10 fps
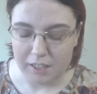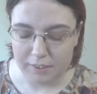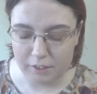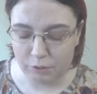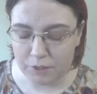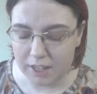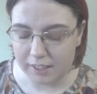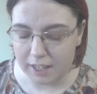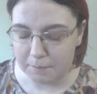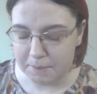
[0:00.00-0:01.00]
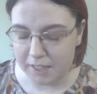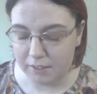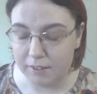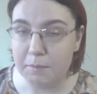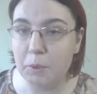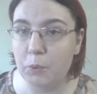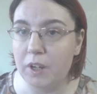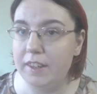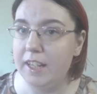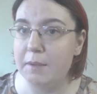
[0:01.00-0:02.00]
This one I got because, number
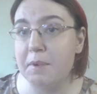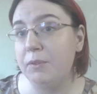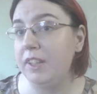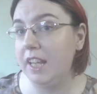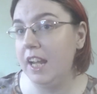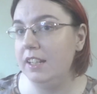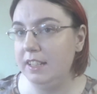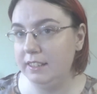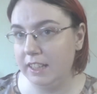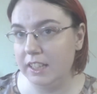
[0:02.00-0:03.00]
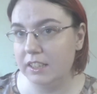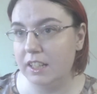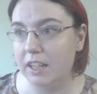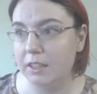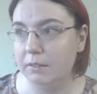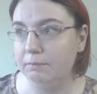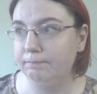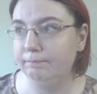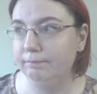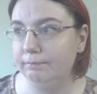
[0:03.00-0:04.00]
one, they came out with the Candyland
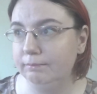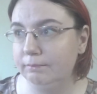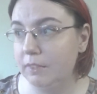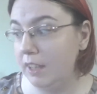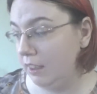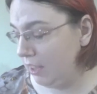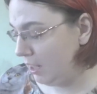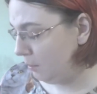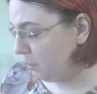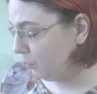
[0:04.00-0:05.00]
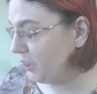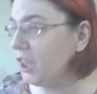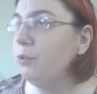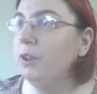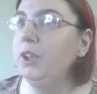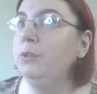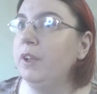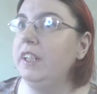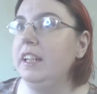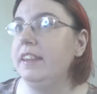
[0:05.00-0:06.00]
theme, which I really
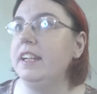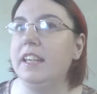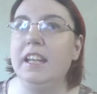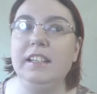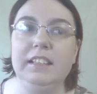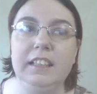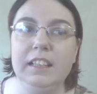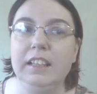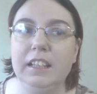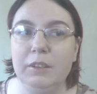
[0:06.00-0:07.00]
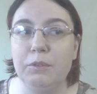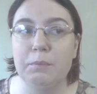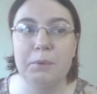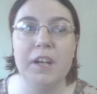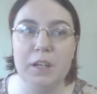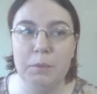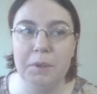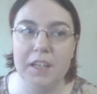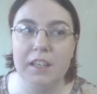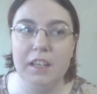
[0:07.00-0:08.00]
wanted to get that Candyland, and I was praying, hoping
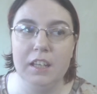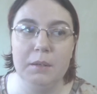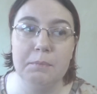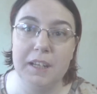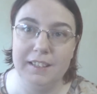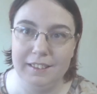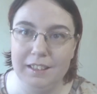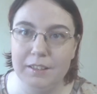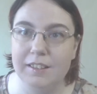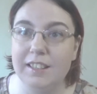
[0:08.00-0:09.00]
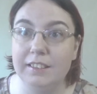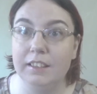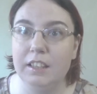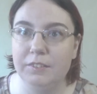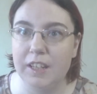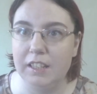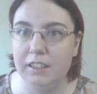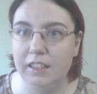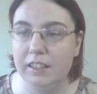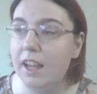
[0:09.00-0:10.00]
I could get it, but I didn't because I love
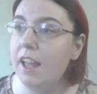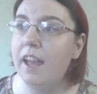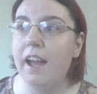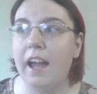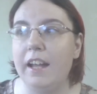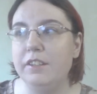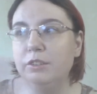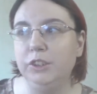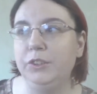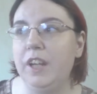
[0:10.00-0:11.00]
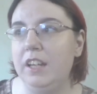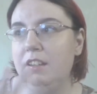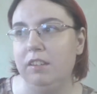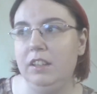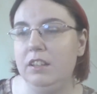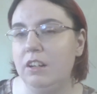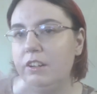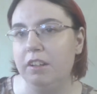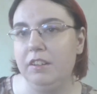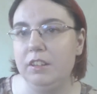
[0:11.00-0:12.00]
Candyland. I told you guys in all
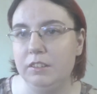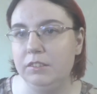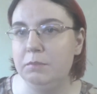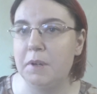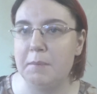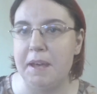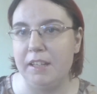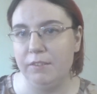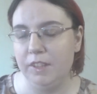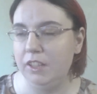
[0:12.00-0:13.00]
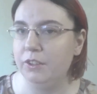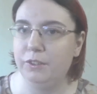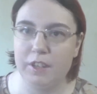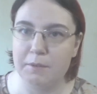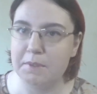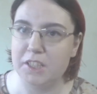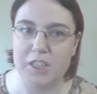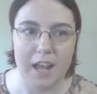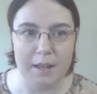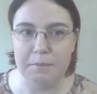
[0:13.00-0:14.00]
these my past videos how much
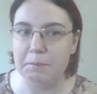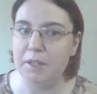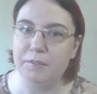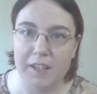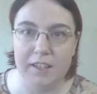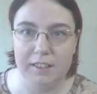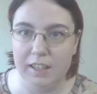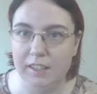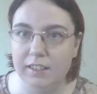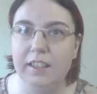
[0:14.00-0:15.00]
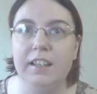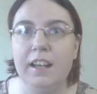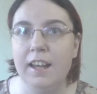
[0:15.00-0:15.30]
I'm a big fan of Candyland.